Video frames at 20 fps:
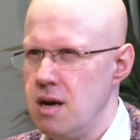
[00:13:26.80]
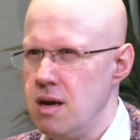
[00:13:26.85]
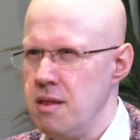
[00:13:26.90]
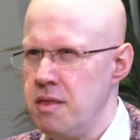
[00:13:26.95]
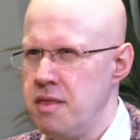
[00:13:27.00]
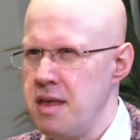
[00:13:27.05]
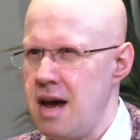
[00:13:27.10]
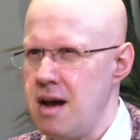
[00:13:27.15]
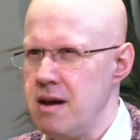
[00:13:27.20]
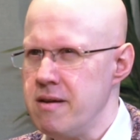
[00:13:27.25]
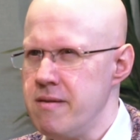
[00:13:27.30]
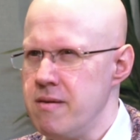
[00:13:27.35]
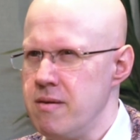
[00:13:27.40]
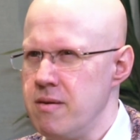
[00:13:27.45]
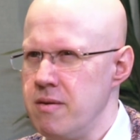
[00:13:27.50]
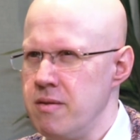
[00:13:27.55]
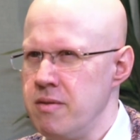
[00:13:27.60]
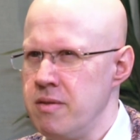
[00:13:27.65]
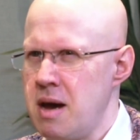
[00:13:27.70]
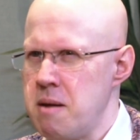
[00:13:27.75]
that
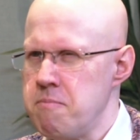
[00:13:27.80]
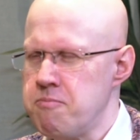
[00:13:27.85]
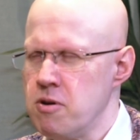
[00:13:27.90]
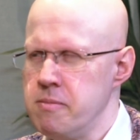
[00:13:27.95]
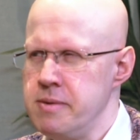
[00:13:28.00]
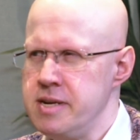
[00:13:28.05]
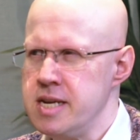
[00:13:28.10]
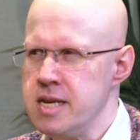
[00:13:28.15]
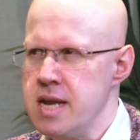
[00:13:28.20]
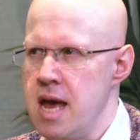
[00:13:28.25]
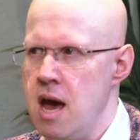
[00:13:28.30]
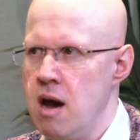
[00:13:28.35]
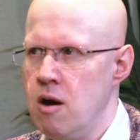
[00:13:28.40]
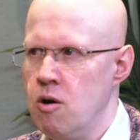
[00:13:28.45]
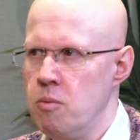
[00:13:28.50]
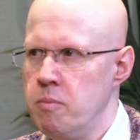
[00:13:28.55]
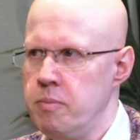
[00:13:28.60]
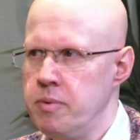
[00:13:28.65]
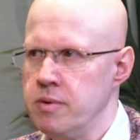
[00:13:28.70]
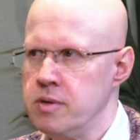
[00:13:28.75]
probably didn't
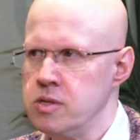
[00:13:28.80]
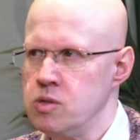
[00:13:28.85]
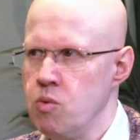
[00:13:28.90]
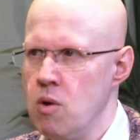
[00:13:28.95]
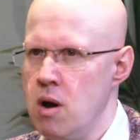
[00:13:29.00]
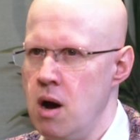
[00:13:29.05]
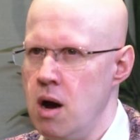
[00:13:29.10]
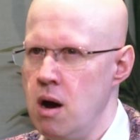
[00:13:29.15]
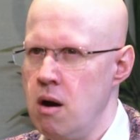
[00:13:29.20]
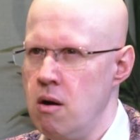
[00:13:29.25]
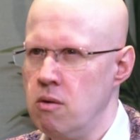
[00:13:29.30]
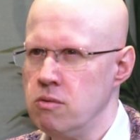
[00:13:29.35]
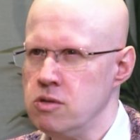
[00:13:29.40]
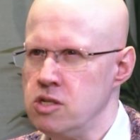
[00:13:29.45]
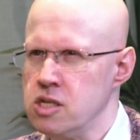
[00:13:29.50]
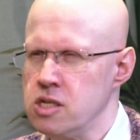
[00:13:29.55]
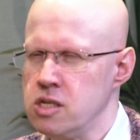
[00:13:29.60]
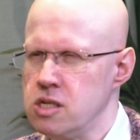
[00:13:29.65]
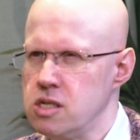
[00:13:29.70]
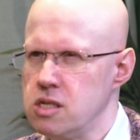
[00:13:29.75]
help as well.
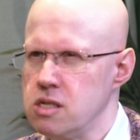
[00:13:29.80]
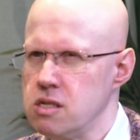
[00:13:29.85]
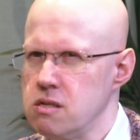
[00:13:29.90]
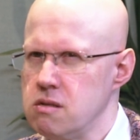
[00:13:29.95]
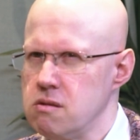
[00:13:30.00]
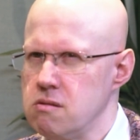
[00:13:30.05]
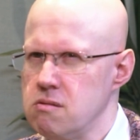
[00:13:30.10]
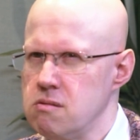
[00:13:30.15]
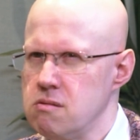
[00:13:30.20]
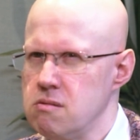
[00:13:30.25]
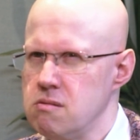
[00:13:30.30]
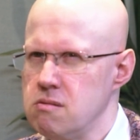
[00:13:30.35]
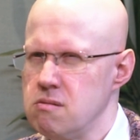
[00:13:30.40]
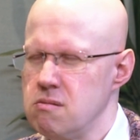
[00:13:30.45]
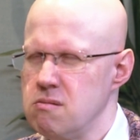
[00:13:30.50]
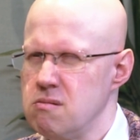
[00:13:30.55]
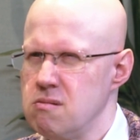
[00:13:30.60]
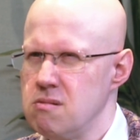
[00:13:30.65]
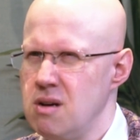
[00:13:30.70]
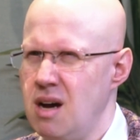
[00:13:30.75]
Just,
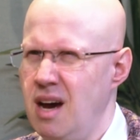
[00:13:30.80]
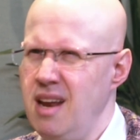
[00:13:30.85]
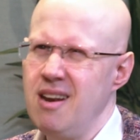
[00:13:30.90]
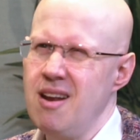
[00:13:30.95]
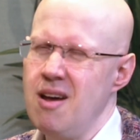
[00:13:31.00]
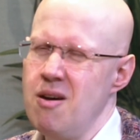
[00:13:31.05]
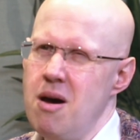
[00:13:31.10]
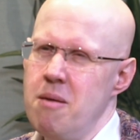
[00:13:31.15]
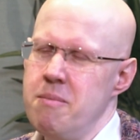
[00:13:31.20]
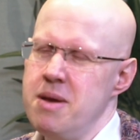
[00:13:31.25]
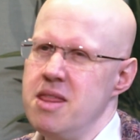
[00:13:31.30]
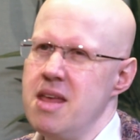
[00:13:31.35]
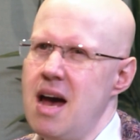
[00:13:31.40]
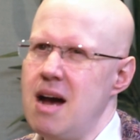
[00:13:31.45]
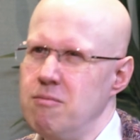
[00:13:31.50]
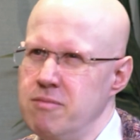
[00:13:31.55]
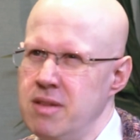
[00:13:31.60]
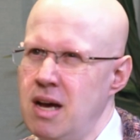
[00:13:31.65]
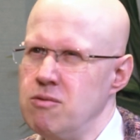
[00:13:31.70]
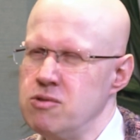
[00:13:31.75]
I don't know. I mean,
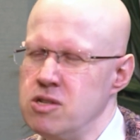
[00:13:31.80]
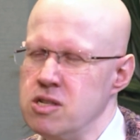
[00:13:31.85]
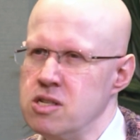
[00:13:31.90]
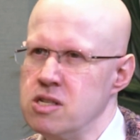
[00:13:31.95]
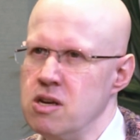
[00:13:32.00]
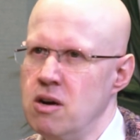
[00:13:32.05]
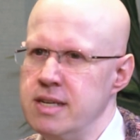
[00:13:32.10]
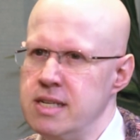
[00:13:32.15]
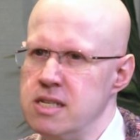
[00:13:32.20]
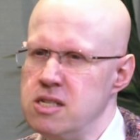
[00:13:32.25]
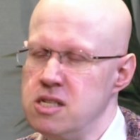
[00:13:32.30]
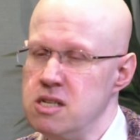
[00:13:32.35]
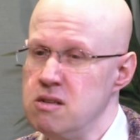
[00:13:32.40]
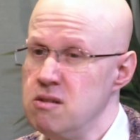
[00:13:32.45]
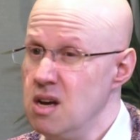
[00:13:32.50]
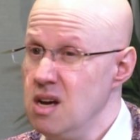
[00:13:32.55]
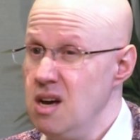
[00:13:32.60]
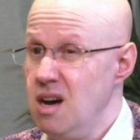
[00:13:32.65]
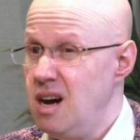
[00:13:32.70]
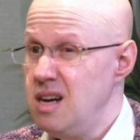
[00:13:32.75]
that was a side issue.
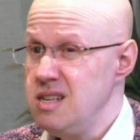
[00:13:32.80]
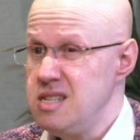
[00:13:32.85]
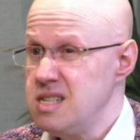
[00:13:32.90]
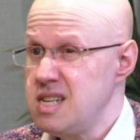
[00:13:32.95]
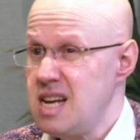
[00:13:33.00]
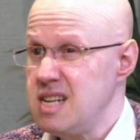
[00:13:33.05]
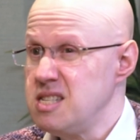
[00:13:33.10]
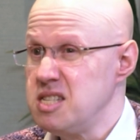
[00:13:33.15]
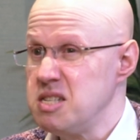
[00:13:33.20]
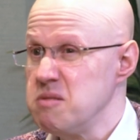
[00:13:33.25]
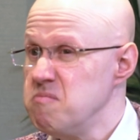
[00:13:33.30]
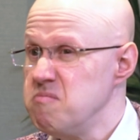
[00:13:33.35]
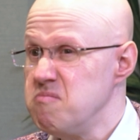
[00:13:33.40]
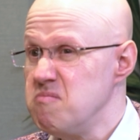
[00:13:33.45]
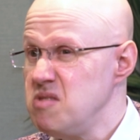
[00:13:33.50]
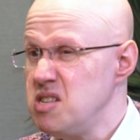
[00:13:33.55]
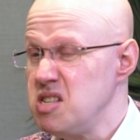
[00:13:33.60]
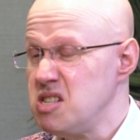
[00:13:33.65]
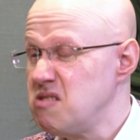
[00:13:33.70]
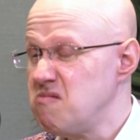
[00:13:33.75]
I just had
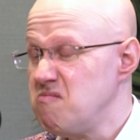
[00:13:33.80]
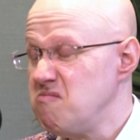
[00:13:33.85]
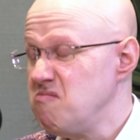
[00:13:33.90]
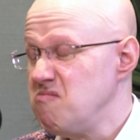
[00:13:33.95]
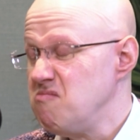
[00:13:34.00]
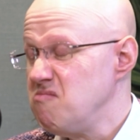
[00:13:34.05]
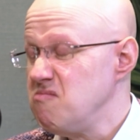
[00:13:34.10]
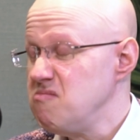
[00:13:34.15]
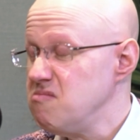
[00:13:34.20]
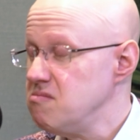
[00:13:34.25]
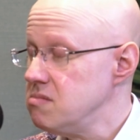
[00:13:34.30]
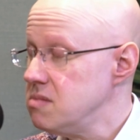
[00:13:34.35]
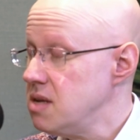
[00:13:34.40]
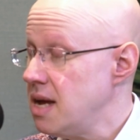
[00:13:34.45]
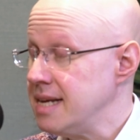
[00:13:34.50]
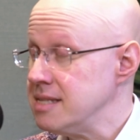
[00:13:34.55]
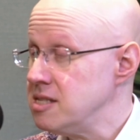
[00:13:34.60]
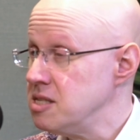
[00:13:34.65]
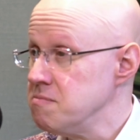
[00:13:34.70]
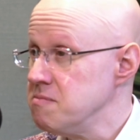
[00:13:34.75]
some
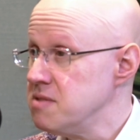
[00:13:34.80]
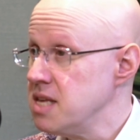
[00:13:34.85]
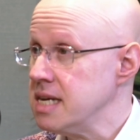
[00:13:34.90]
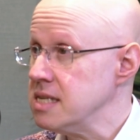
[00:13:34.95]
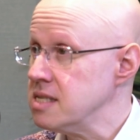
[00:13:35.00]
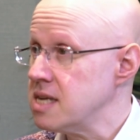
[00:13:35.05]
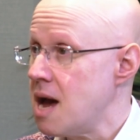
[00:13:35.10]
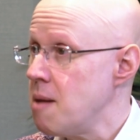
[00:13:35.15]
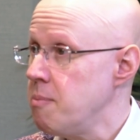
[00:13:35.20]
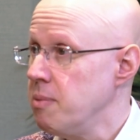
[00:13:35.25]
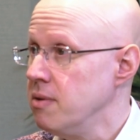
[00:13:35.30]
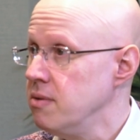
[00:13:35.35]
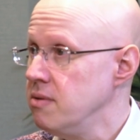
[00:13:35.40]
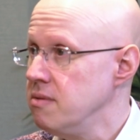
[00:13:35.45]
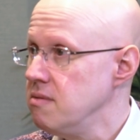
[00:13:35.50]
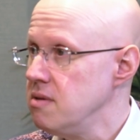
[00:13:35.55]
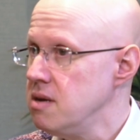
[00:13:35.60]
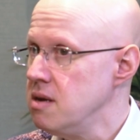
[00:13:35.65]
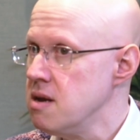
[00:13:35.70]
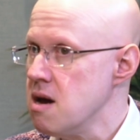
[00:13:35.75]
things
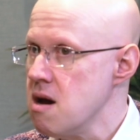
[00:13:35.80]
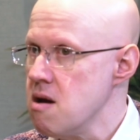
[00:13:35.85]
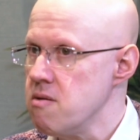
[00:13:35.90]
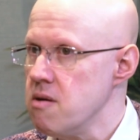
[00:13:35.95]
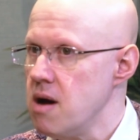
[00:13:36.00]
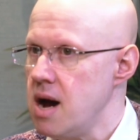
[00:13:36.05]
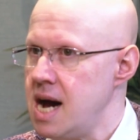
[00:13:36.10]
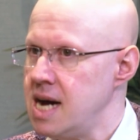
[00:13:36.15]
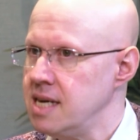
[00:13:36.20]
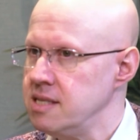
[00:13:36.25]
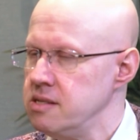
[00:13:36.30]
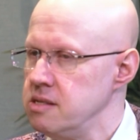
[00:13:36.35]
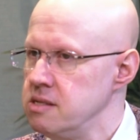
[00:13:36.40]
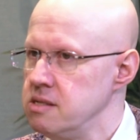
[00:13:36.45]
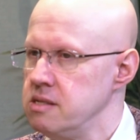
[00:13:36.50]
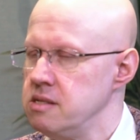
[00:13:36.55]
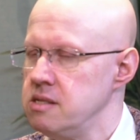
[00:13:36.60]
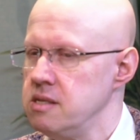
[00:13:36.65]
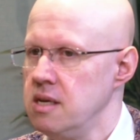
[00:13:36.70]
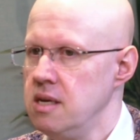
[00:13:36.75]
happen, you know,
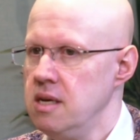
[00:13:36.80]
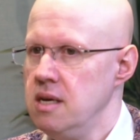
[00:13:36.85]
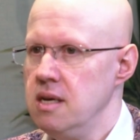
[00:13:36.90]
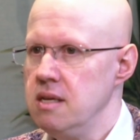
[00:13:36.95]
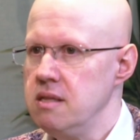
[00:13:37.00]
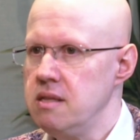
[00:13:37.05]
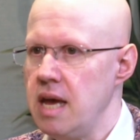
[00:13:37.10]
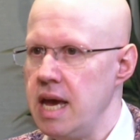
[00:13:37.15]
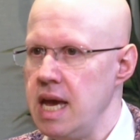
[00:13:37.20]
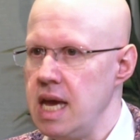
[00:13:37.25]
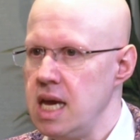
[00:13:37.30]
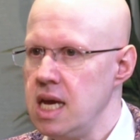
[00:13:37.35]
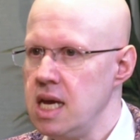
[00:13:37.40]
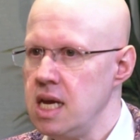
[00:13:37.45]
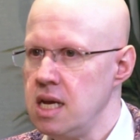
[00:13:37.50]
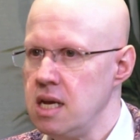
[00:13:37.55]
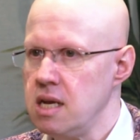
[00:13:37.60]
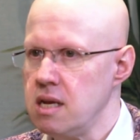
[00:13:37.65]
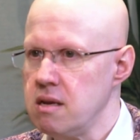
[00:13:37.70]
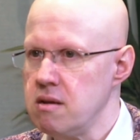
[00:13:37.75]
and
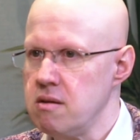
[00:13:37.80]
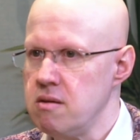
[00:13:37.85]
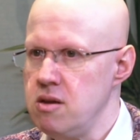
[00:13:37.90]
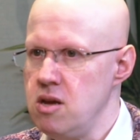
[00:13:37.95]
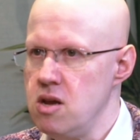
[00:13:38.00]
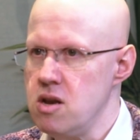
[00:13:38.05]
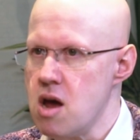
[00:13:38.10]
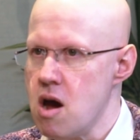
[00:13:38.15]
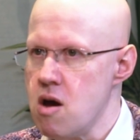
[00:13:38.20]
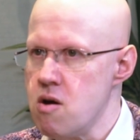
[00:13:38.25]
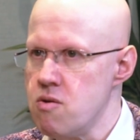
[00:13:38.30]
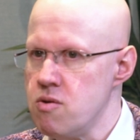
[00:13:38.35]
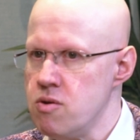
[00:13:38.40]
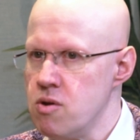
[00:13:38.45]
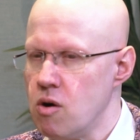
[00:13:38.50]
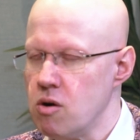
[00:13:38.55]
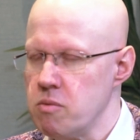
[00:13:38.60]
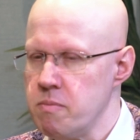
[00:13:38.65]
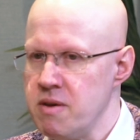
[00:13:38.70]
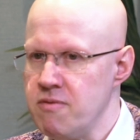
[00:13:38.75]
they, you know,
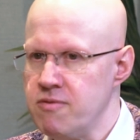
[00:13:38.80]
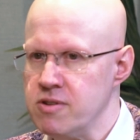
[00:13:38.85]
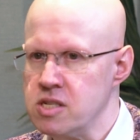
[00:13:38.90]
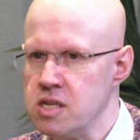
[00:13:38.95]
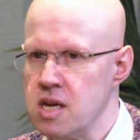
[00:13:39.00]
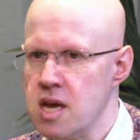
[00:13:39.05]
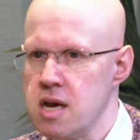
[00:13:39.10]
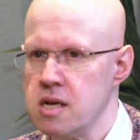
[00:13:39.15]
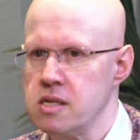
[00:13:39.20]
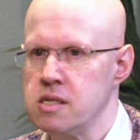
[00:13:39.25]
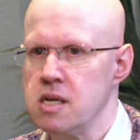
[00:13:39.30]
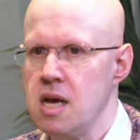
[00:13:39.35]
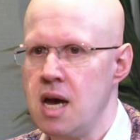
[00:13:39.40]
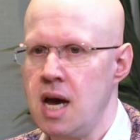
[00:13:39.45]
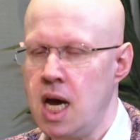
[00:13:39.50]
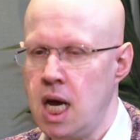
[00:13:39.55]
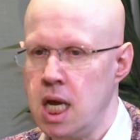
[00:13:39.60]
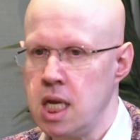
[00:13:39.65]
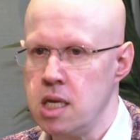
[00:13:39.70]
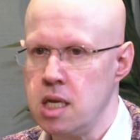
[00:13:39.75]
knocked me for six.
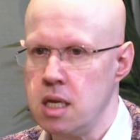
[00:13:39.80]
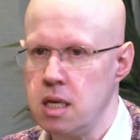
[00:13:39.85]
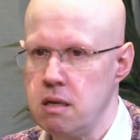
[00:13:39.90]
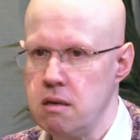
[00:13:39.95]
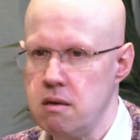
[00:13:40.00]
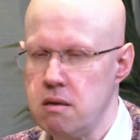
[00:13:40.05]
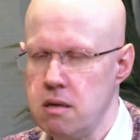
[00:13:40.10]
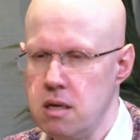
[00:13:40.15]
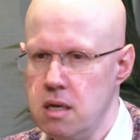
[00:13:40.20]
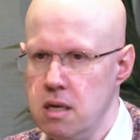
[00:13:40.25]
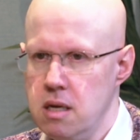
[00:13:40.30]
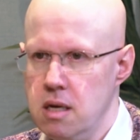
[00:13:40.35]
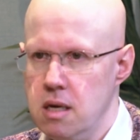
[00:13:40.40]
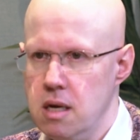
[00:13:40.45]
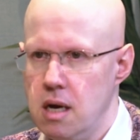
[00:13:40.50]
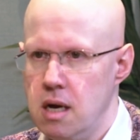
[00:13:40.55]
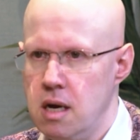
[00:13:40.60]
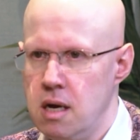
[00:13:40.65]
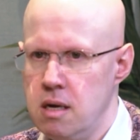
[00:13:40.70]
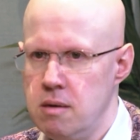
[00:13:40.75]
And
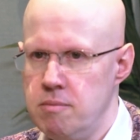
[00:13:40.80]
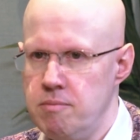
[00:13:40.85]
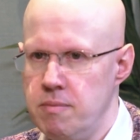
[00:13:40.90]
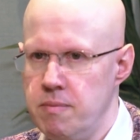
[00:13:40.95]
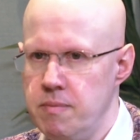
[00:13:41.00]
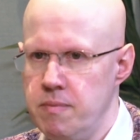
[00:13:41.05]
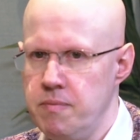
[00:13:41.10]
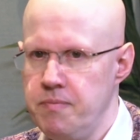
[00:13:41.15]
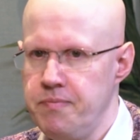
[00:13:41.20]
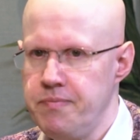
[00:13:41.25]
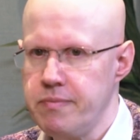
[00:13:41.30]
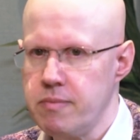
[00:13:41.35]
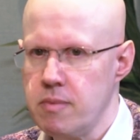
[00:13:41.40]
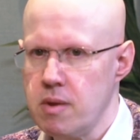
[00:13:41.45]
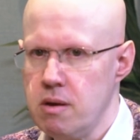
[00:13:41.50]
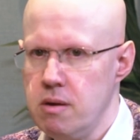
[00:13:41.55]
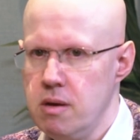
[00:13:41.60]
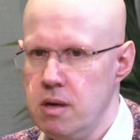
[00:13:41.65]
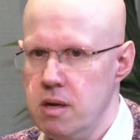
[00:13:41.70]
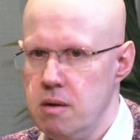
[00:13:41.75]

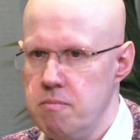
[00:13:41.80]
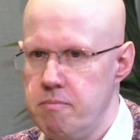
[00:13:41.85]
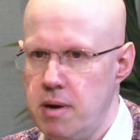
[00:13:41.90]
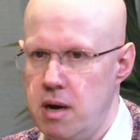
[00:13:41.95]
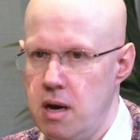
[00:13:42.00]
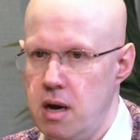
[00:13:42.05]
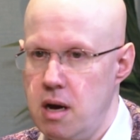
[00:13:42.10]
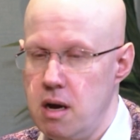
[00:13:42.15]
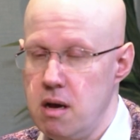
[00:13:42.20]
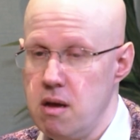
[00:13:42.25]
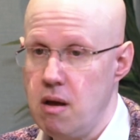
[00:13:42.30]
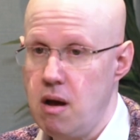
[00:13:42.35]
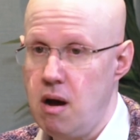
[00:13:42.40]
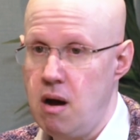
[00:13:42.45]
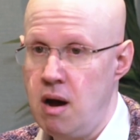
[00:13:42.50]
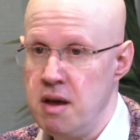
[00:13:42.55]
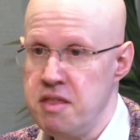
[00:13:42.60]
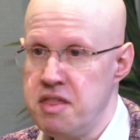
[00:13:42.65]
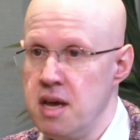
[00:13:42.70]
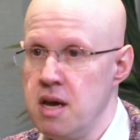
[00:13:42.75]
but
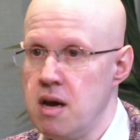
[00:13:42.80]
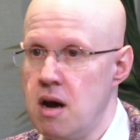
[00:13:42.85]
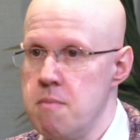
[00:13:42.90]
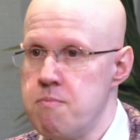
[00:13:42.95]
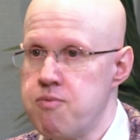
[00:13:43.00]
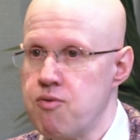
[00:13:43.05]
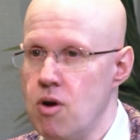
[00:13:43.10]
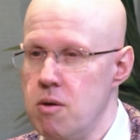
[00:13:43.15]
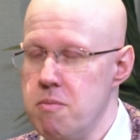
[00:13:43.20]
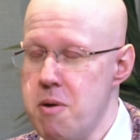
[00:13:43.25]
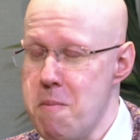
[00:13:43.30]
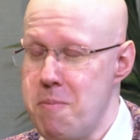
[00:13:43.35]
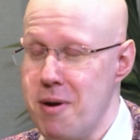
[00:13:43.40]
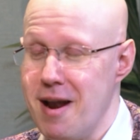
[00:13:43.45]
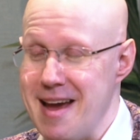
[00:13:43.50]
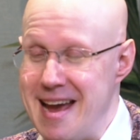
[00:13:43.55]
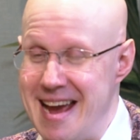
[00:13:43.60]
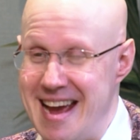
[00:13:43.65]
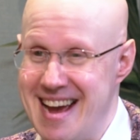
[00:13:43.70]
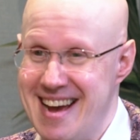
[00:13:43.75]
I think I
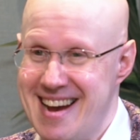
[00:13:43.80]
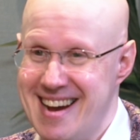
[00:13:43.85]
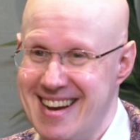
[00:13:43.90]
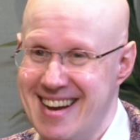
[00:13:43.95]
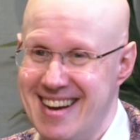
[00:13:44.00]
probably,